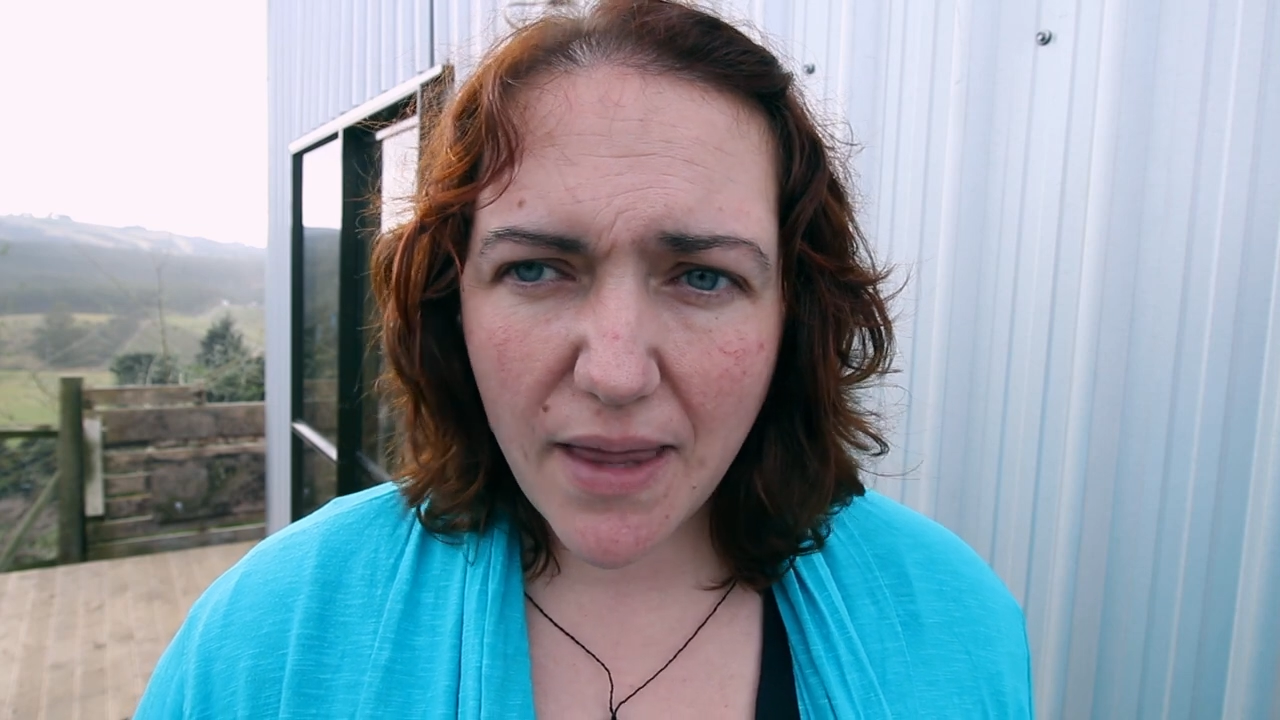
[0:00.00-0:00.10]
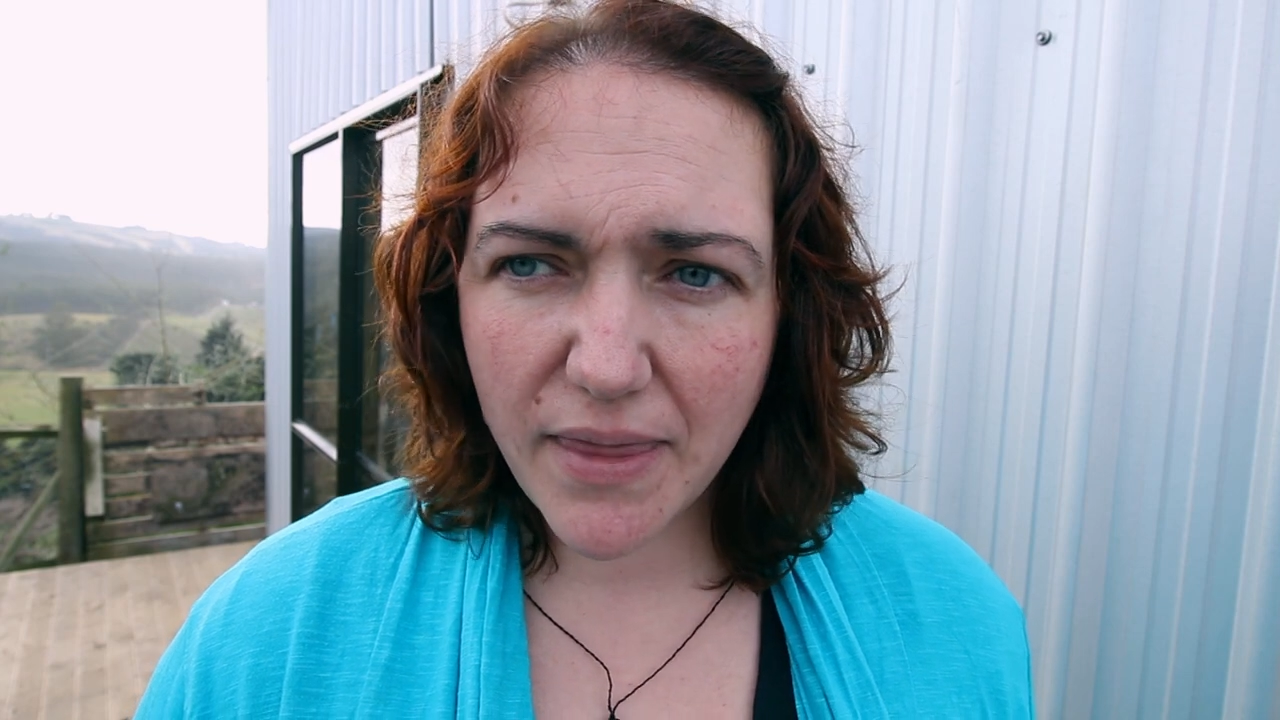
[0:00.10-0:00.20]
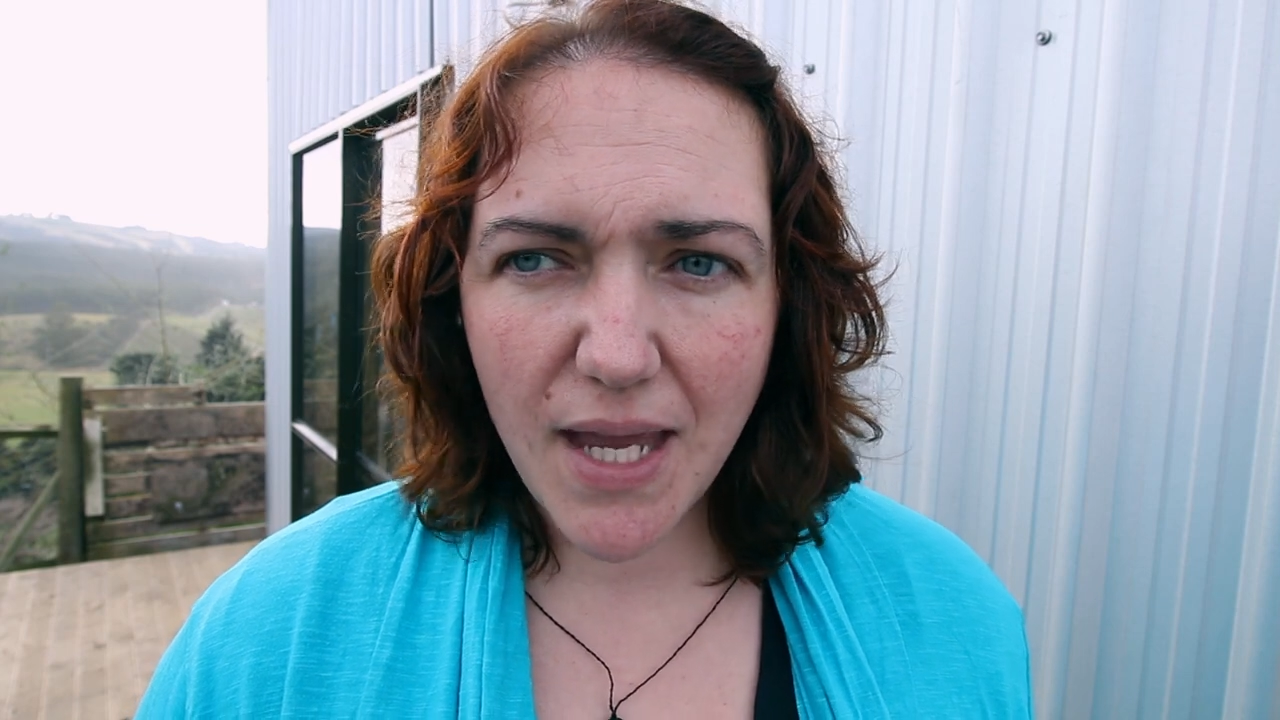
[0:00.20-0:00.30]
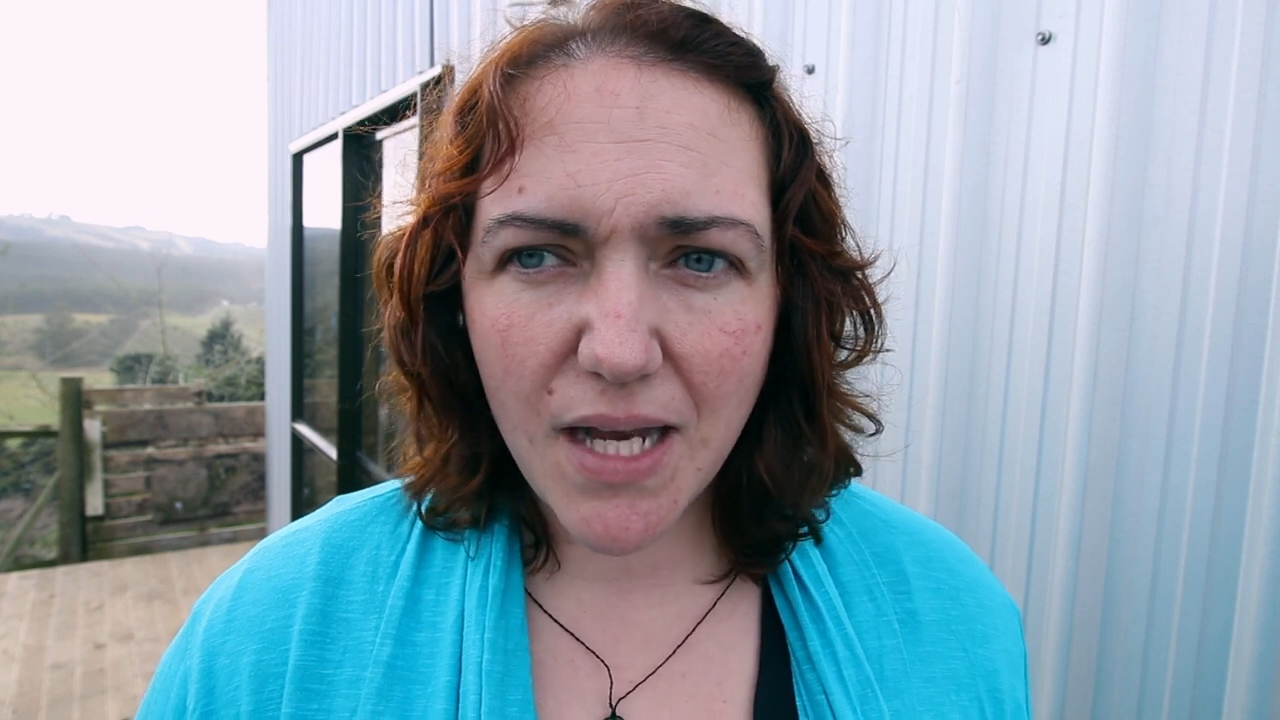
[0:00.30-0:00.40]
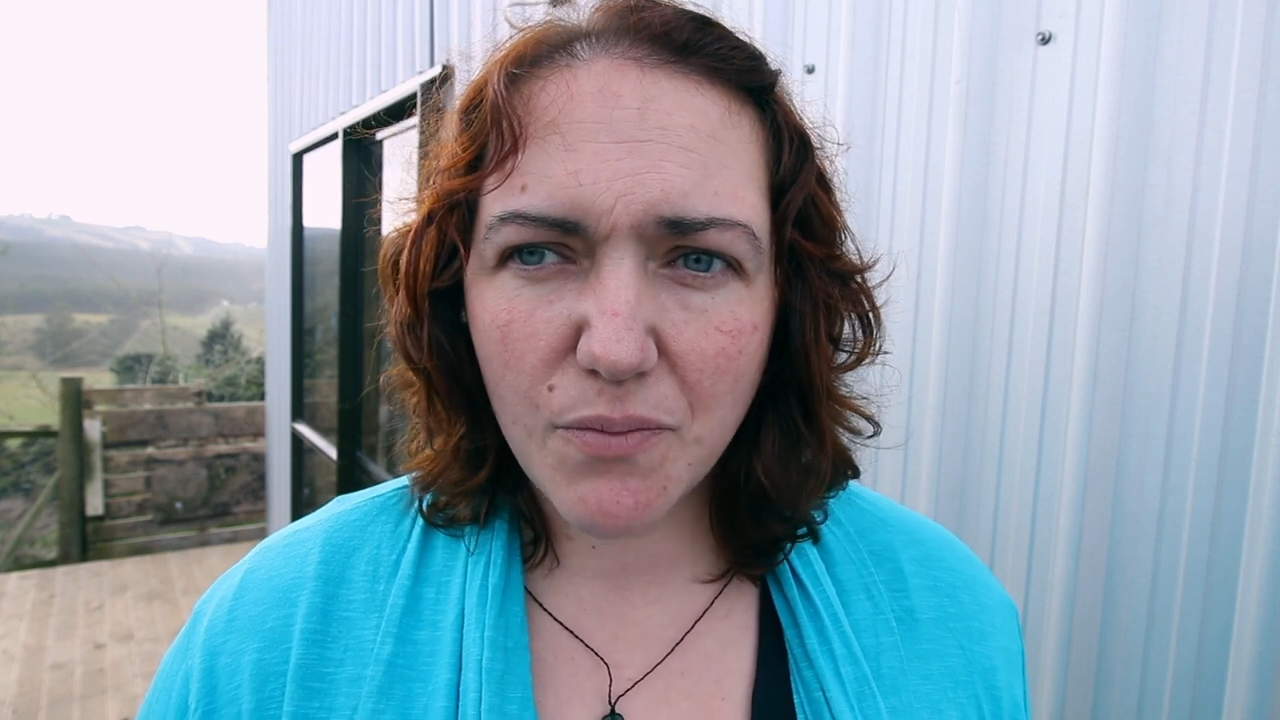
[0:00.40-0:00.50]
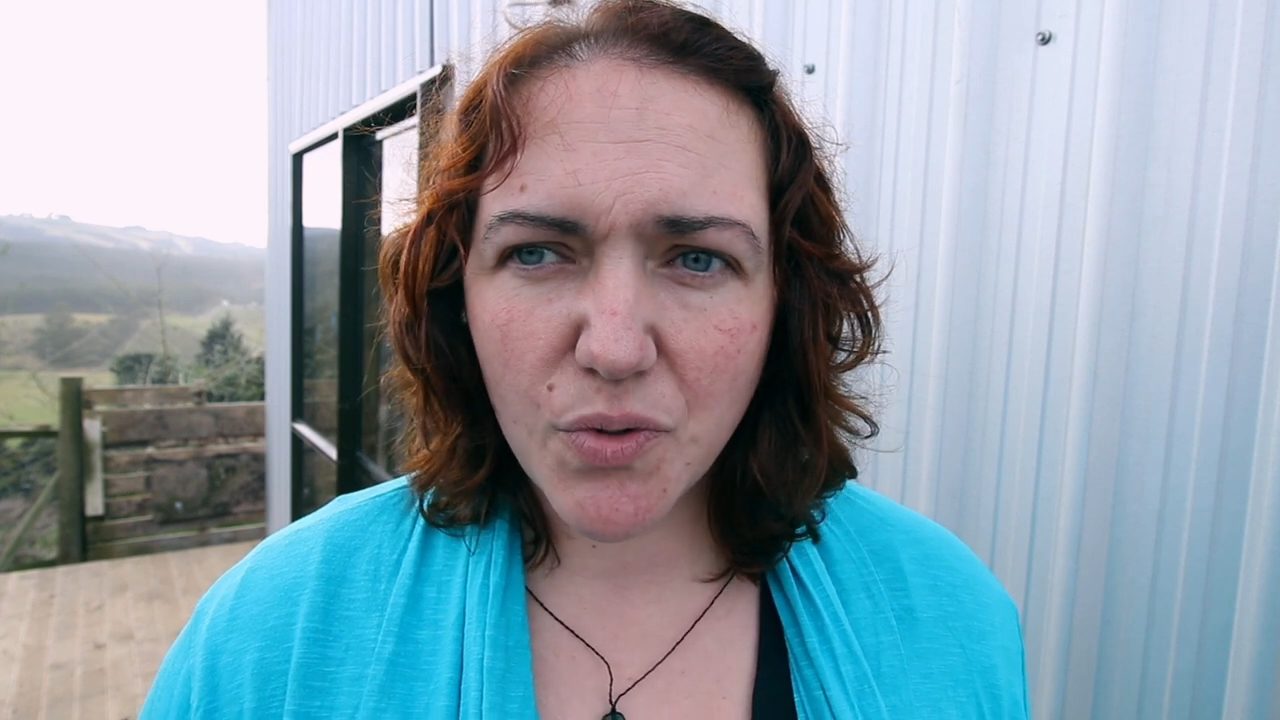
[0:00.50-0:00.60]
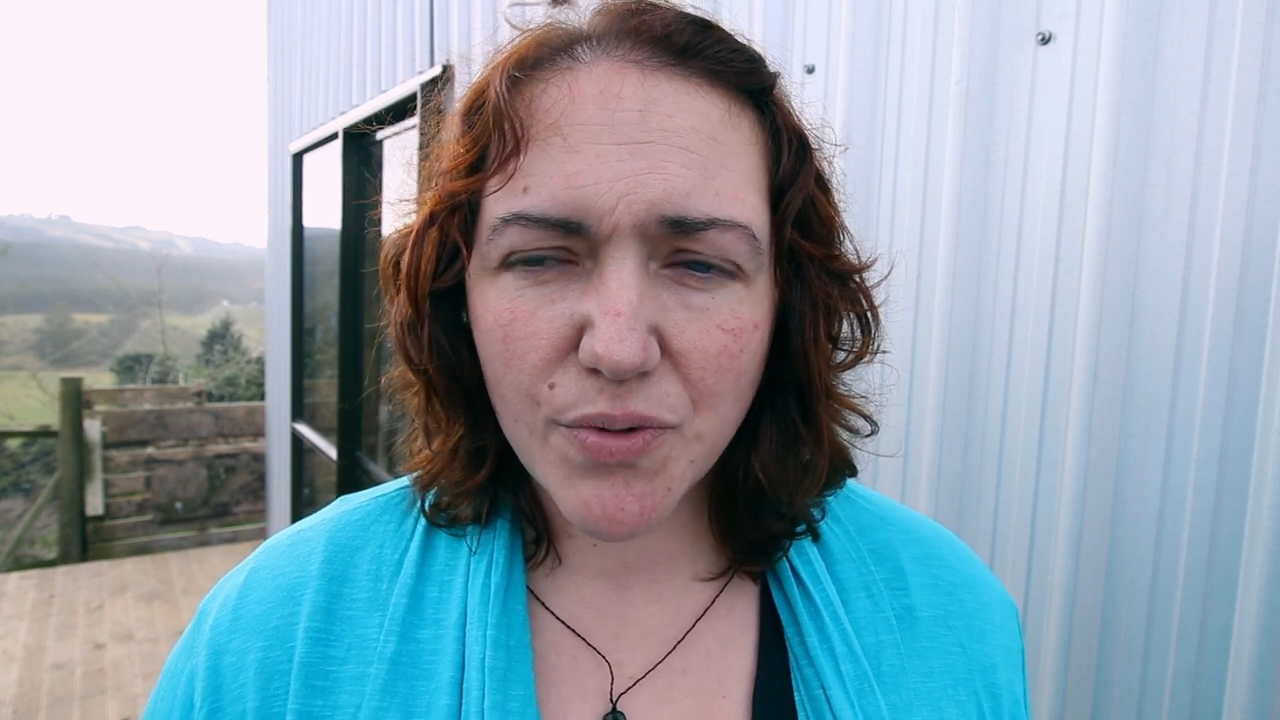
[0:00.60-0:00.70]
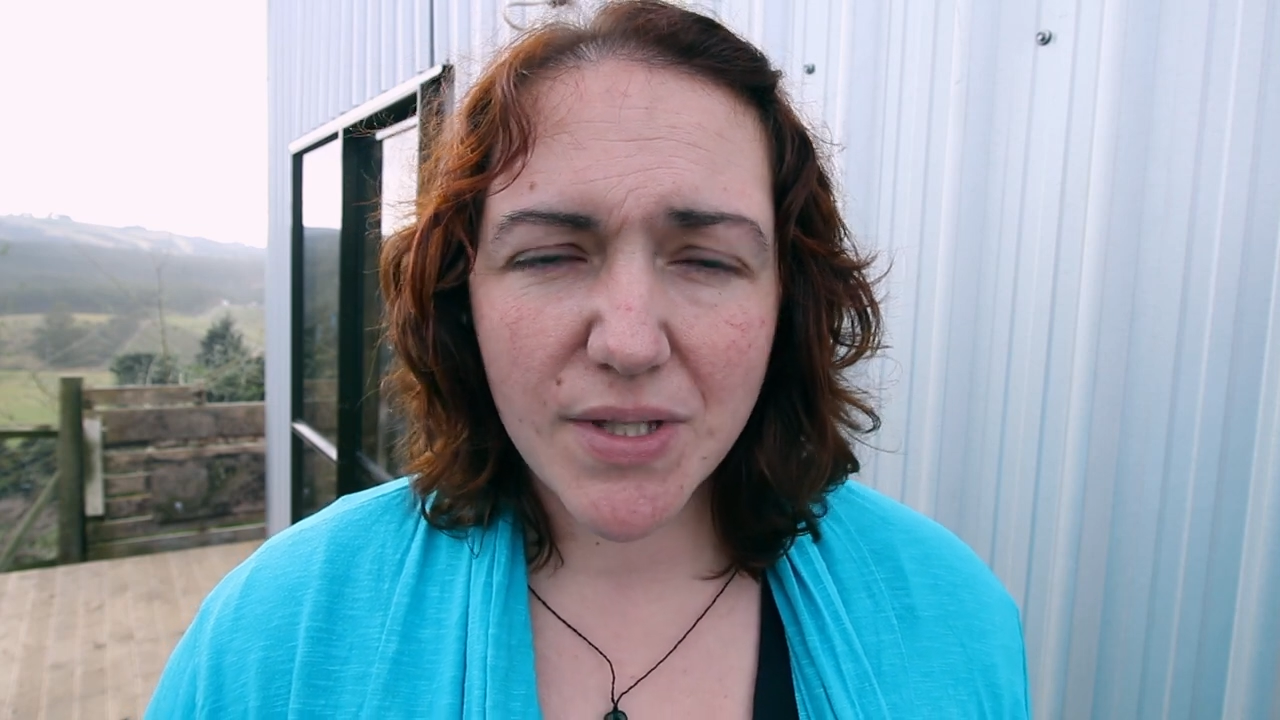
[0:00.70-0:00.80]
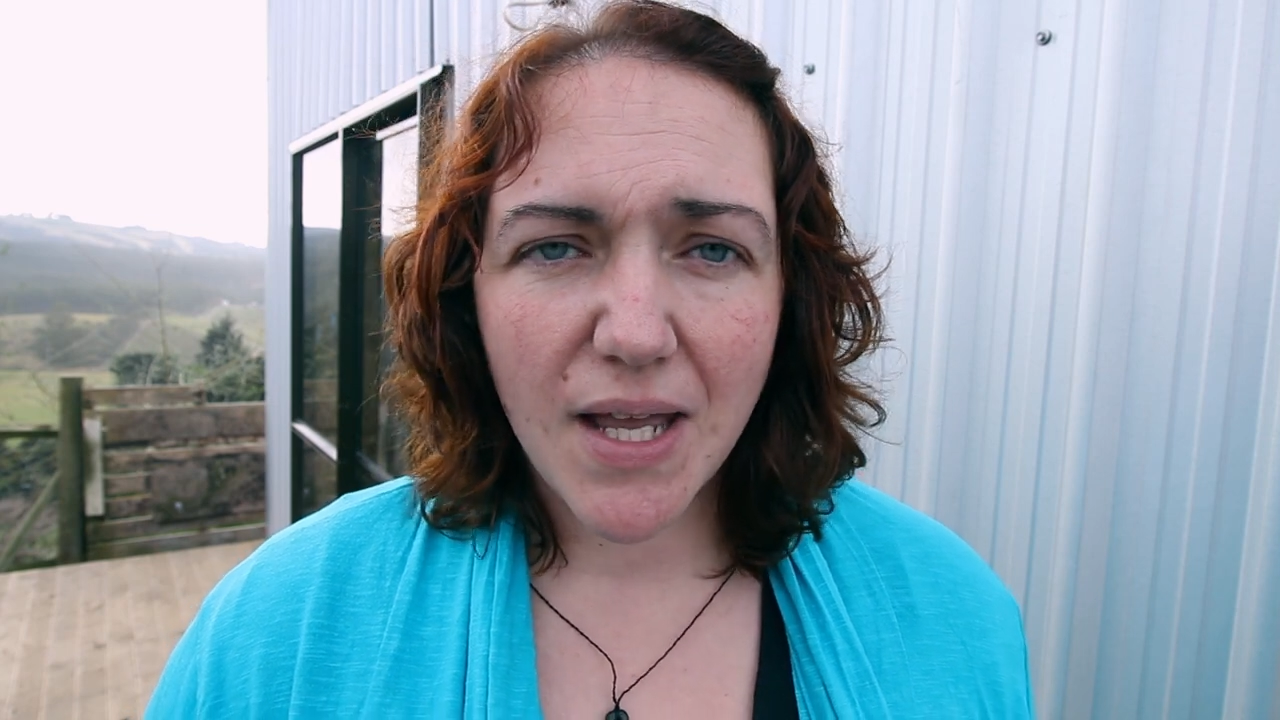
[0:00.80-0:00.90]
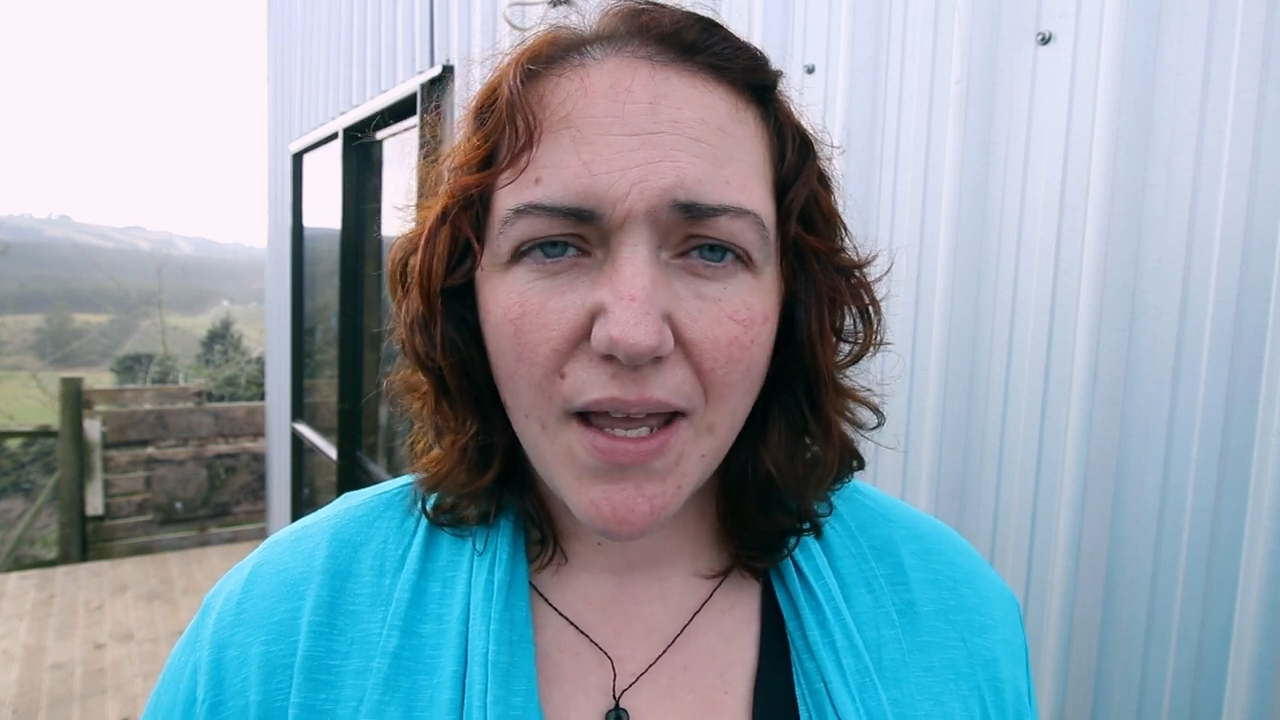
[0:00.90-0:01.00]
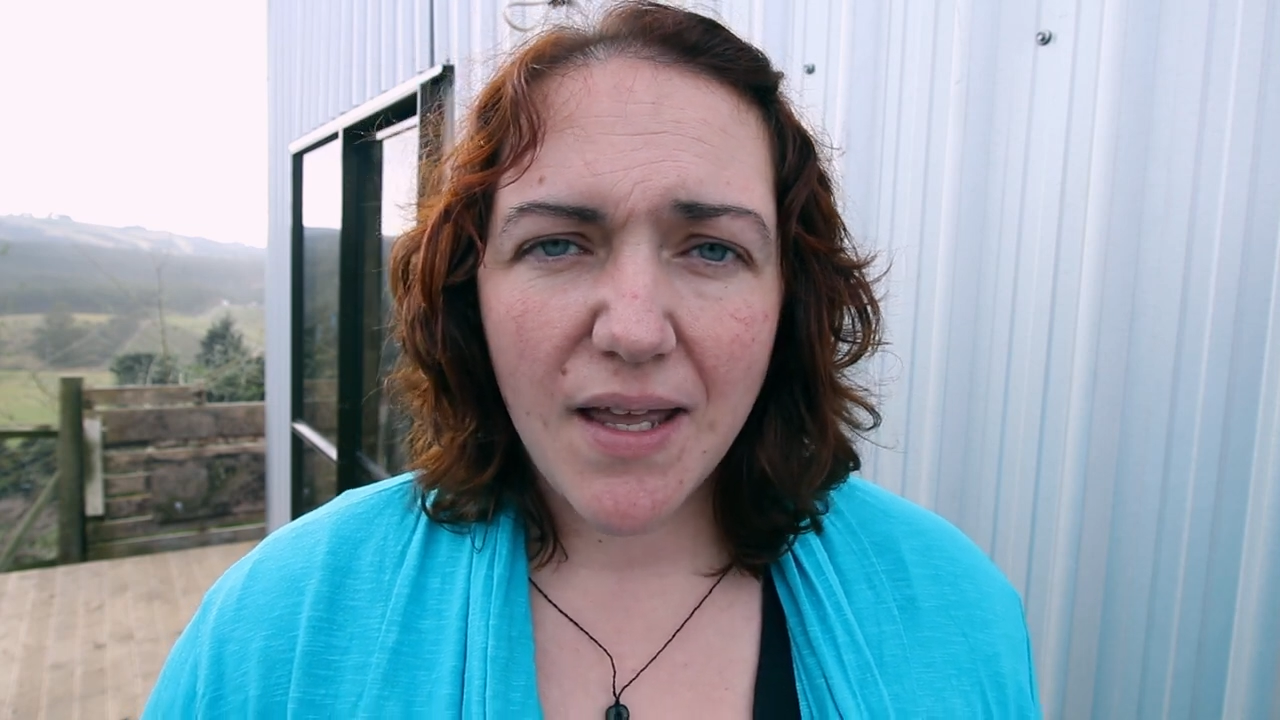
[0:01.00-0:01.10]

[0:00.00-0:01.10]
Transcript: other animals.